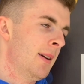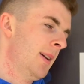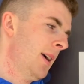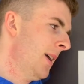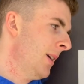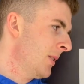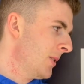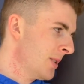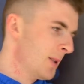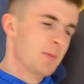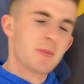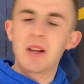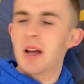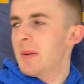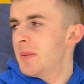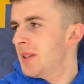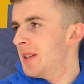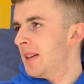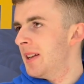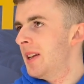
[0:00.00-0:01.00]
And I know
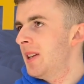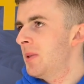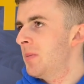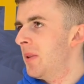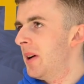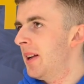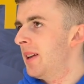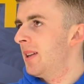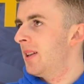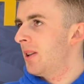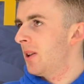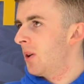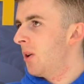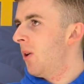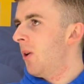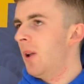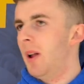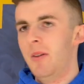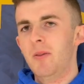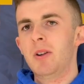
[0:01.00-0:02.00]
sometimes it is, but the
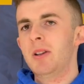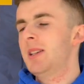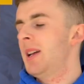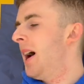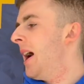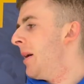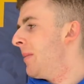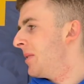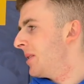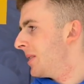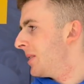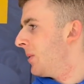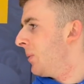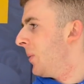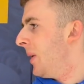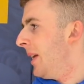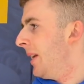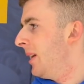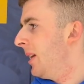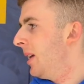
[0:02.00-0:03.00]
goal every time is to
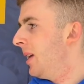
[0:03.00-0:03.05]
win.